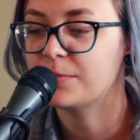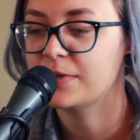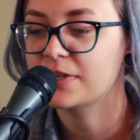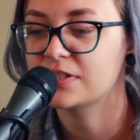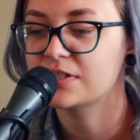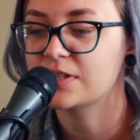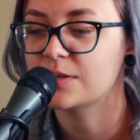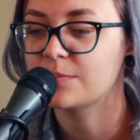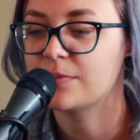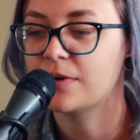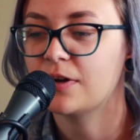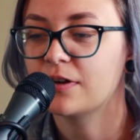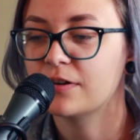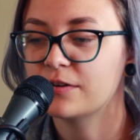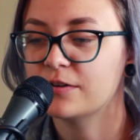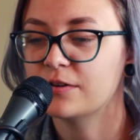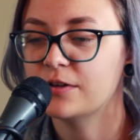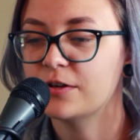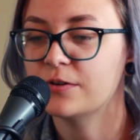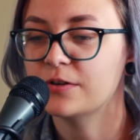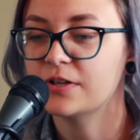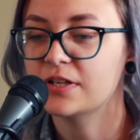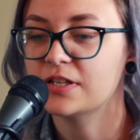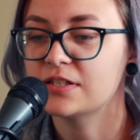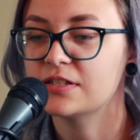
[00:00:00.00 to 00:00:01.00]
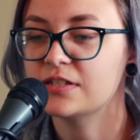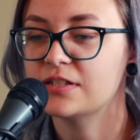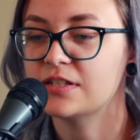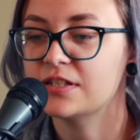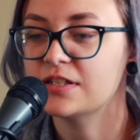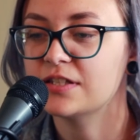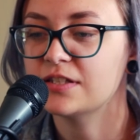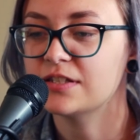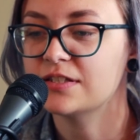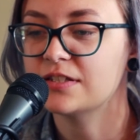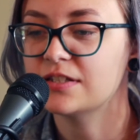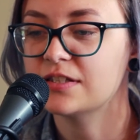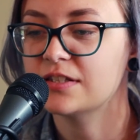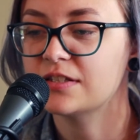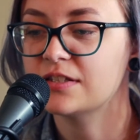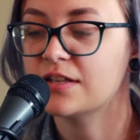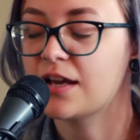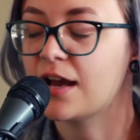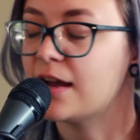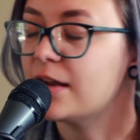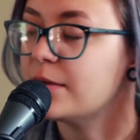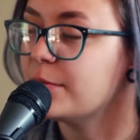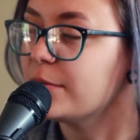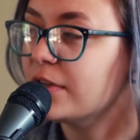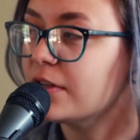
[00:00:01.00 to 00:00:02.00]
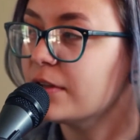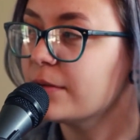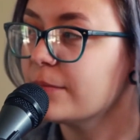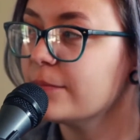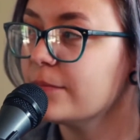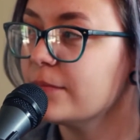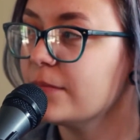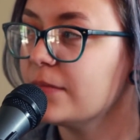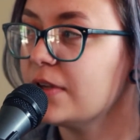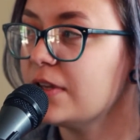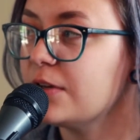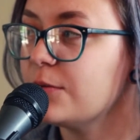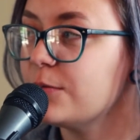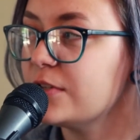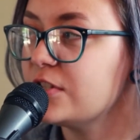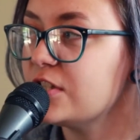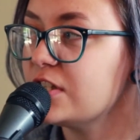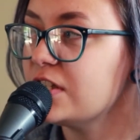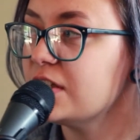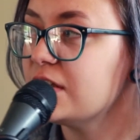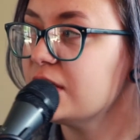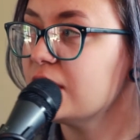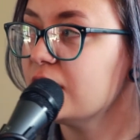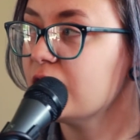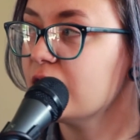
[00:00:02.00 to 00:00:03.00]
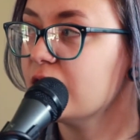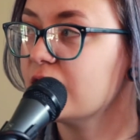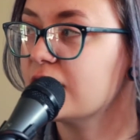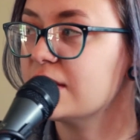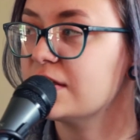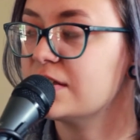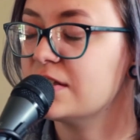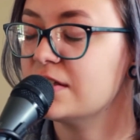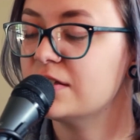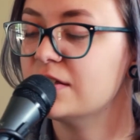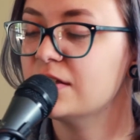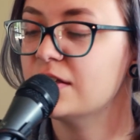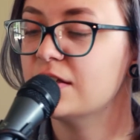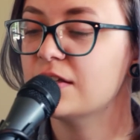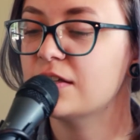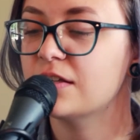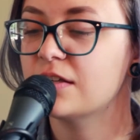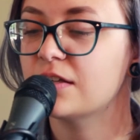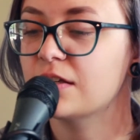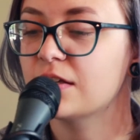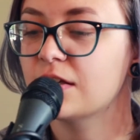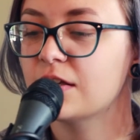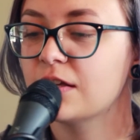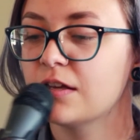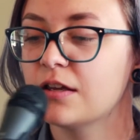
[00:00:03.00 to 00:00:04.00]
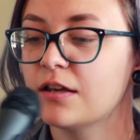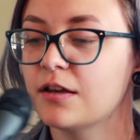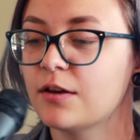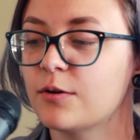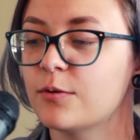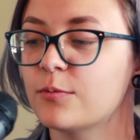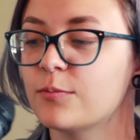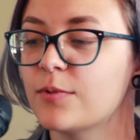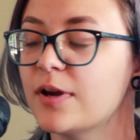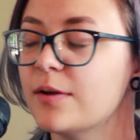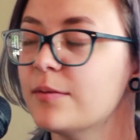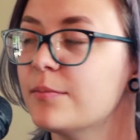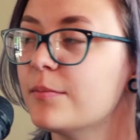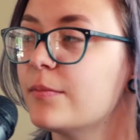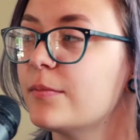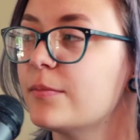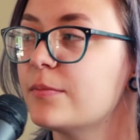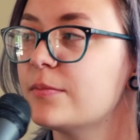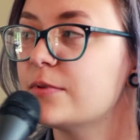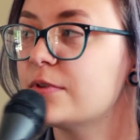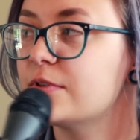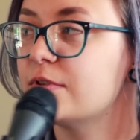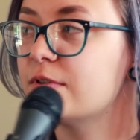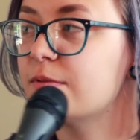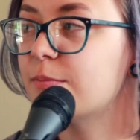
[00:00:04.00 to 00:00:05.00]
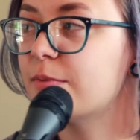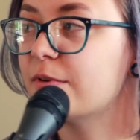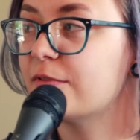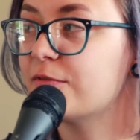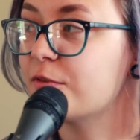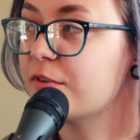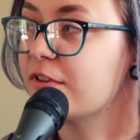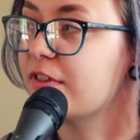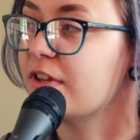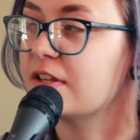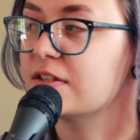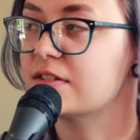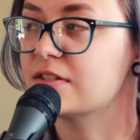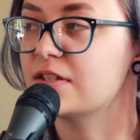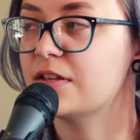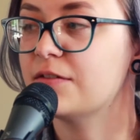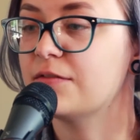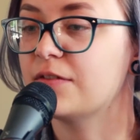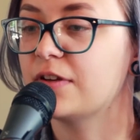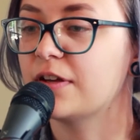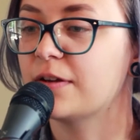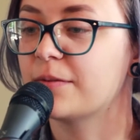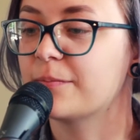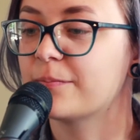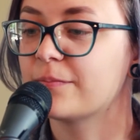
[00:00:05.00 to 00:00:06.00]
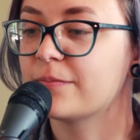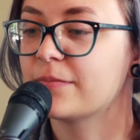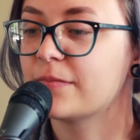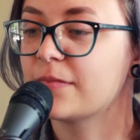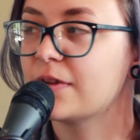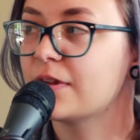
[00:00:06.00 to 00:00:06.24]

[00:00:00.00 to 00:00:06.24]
picked up on or noticed is the timing in which he did it, because he did it right before Thanksgiving.